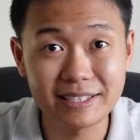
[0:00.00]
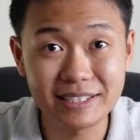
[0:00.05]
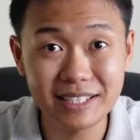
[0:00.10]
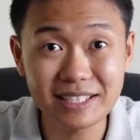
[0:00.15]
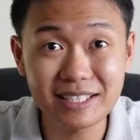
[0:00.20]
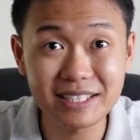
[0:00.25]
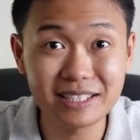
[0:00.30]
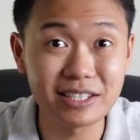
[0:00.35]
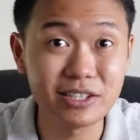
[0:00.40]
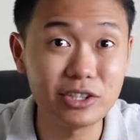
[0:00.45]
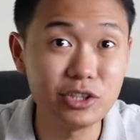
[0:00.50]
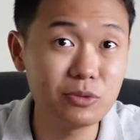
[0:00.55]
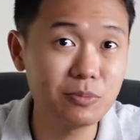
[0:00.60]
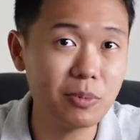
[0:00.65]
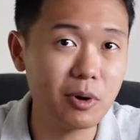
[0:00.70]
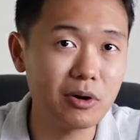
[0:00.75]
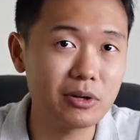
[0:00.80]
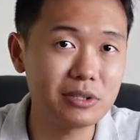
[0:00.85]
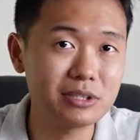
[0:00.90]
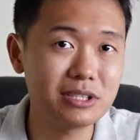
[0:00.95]
this is a new
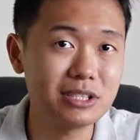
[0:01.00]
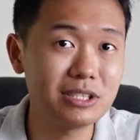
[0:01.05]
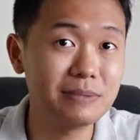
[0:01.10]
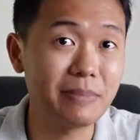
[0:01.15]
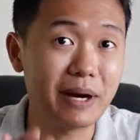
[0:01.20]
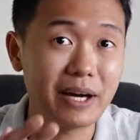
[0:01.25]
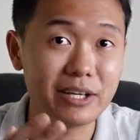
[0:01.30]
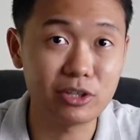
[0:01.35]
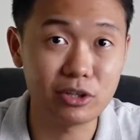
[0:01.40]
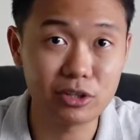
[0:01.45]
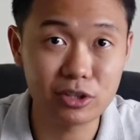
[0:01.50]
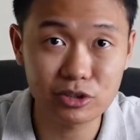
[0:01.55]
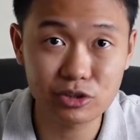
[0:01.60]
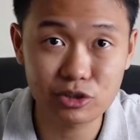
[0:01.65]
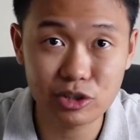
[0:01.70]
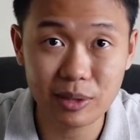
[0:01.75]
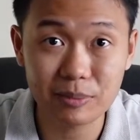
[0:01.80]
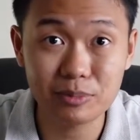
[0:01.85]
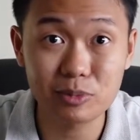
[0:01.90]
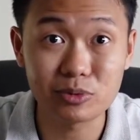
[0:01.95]
policy by Donald
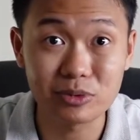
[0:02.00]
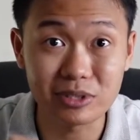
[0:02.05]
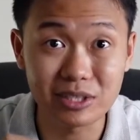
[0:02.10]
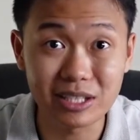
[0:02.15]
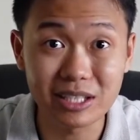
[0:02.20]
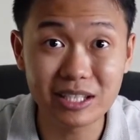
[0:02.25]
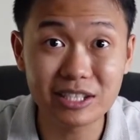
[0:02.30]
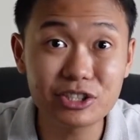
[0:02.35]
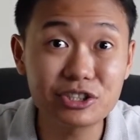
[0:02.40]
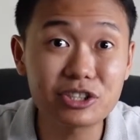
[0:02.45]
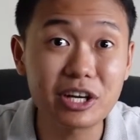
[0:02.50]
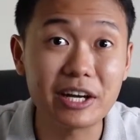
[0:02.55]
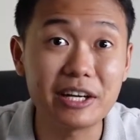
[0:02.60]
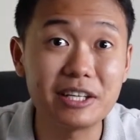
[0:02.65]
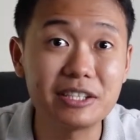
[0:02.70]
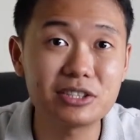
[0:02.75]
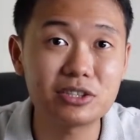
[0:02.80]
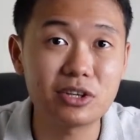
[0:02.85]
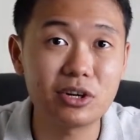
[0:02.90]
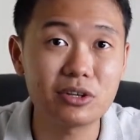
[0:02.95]
Trump to delist
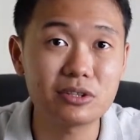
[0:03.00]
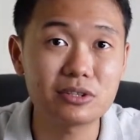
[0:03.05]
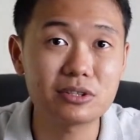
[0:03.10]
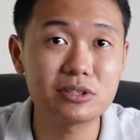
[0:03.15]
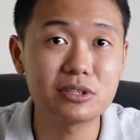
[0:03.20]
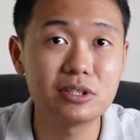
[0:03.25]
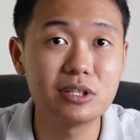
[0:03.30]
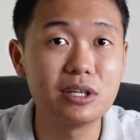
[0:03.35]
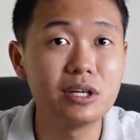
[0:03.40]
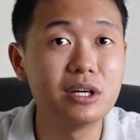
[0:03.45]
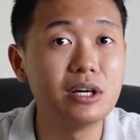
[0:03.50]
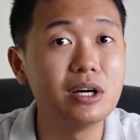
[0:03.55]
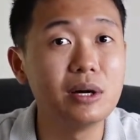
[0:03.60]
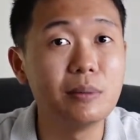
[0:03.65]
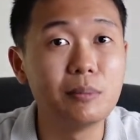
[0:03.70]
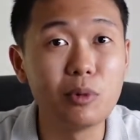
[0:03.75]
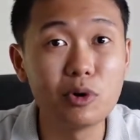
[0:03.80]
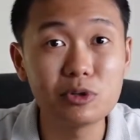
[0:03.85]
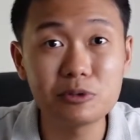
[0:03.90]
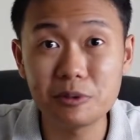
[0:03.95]
Chinese stocks,
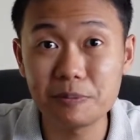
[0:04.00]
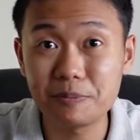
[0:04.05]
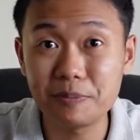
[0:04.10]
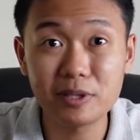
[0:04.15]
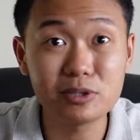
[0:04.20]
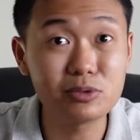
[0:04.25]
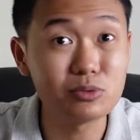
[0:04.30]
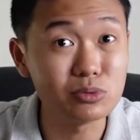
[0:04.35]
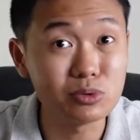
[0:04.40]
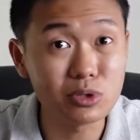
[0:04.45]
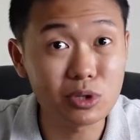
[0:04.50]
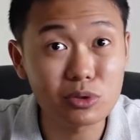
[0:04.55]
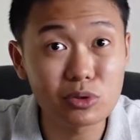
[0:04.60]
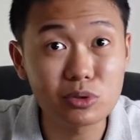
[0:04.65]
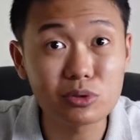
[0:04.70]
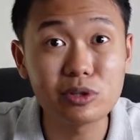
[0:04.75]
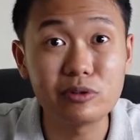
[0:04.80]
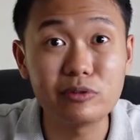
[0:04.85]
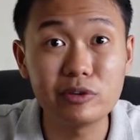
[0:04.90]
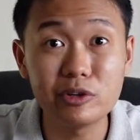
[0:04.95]
most people do not know
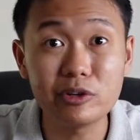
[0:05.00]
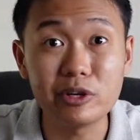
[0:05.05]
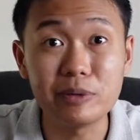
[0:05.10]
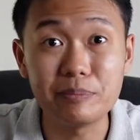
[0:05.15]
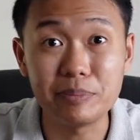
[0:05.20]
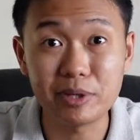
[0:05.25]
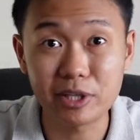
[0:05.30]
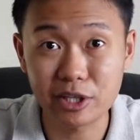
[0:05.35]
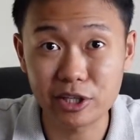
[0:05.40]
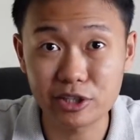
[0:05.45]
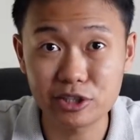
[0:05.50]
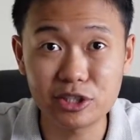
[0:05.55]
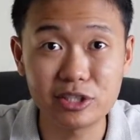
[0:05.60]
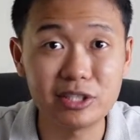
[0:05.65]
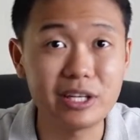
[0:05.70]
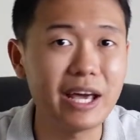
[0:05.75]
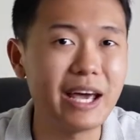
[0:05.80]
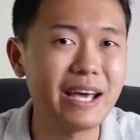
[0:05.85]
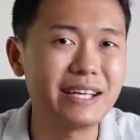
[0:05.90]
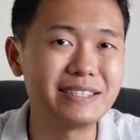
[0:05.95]
the real
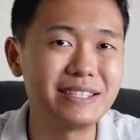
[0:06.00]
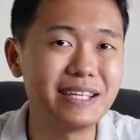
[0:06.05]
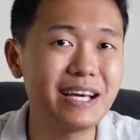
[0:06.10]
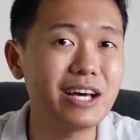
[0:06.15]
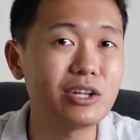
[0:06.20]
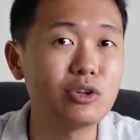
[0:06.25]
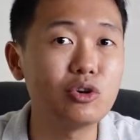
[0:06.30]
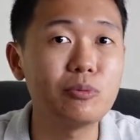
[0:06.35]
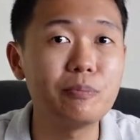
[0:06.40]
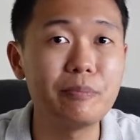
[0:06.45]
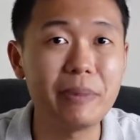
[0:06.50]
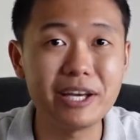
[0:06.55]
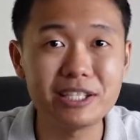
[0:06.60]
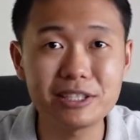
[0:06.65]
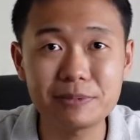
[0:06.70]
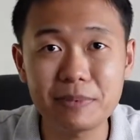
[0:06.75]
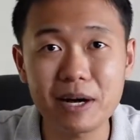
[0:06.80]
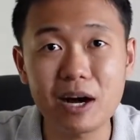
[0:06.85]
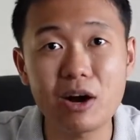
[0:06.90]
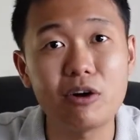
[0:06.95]
implication as there are no
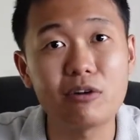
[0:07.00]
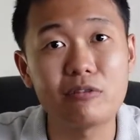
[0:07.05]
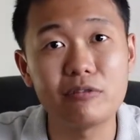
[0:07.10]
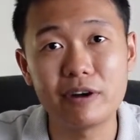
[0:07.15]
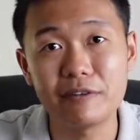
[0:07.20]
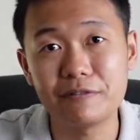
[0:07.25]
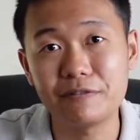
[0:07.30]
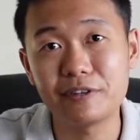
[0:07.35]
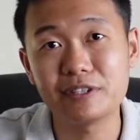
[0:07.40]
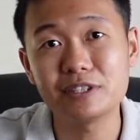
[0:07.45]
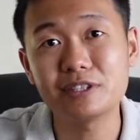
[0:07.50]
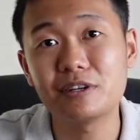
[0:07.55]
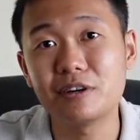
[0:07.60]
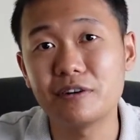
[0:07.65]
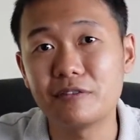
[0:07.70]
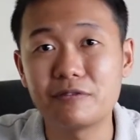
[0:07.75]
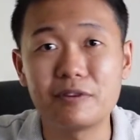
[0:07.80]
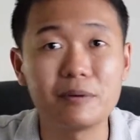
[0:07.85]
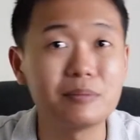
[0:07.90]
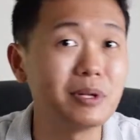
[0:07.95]
benchmark or reference
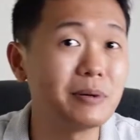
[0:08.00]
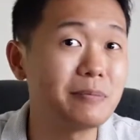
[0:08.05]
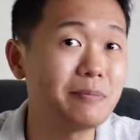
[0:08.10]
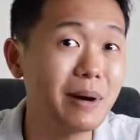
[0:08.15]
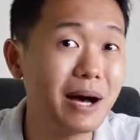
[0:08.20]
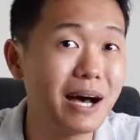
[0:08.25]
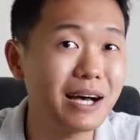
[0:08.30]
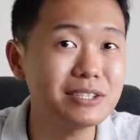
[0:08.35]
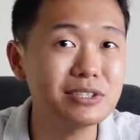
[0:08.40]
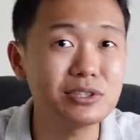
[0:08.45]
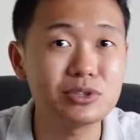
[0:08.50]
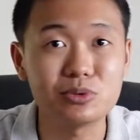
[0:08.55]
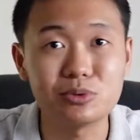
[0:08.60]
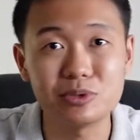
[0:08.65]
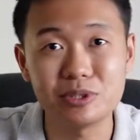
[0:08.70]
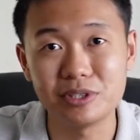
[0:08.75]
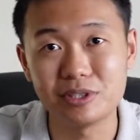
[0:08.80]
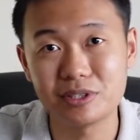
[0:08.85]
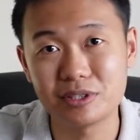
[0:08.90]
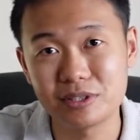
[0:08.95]
from the past to
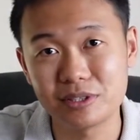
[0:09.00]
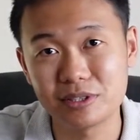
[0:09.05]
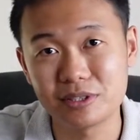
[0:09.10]
this.